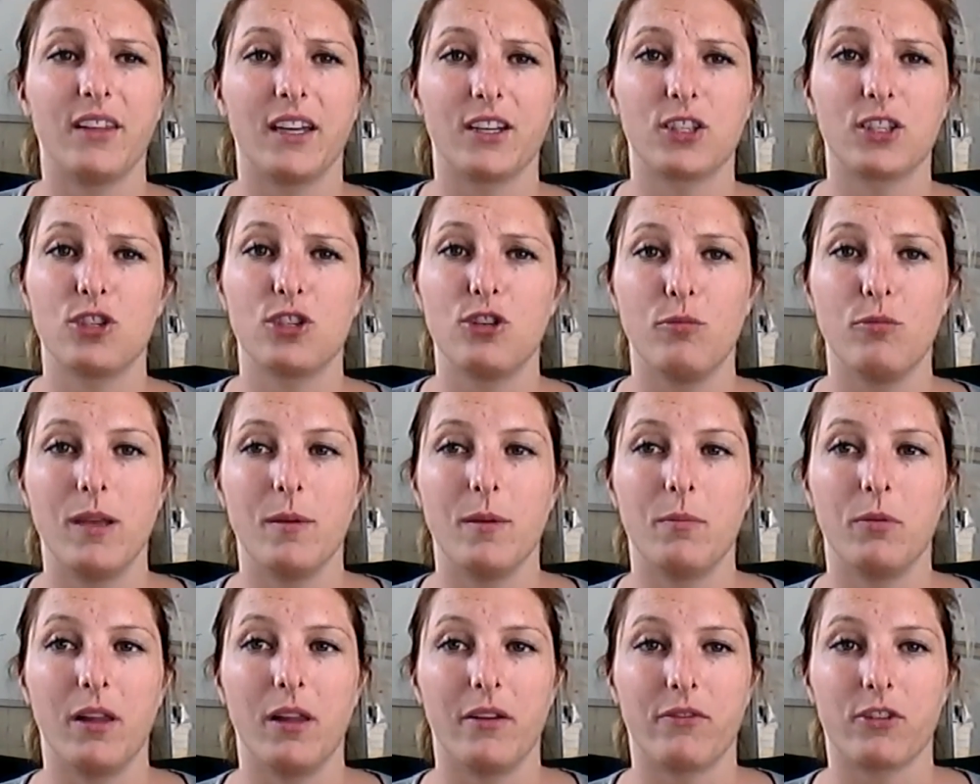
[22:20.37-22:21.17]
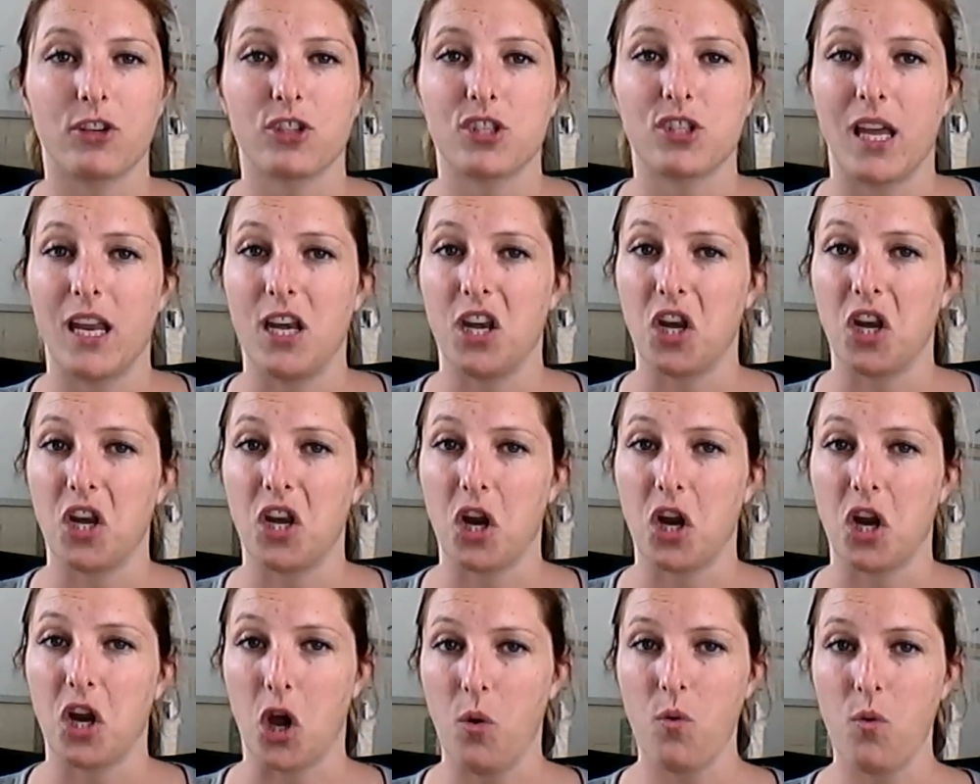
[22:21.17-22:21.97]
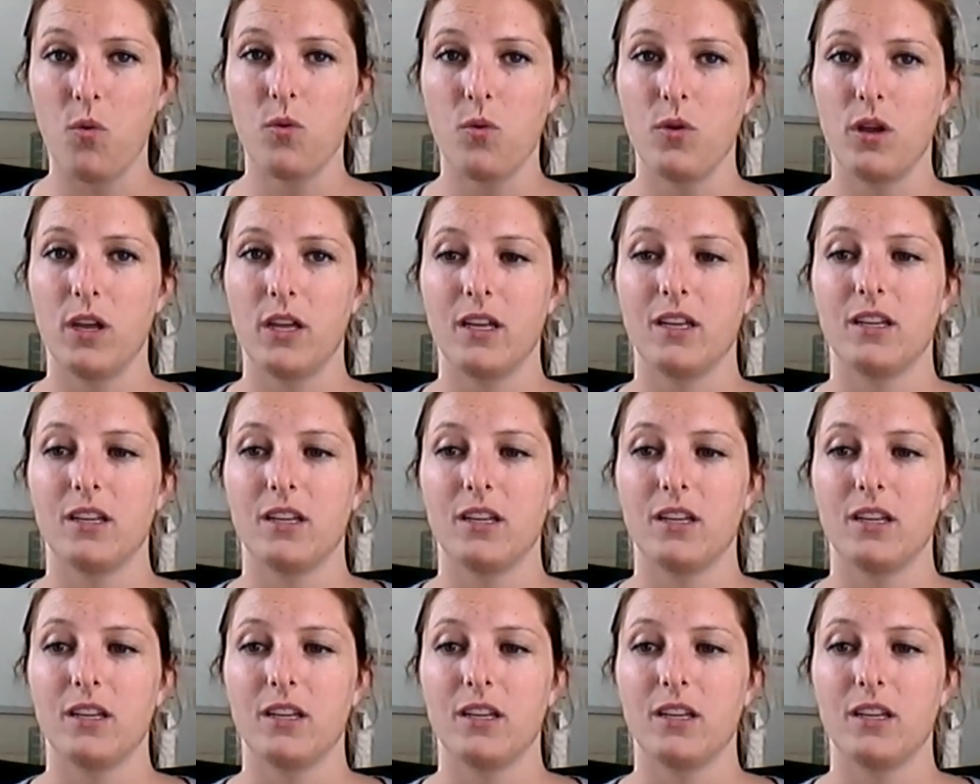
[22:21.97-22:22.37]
had like 2 people ever say no.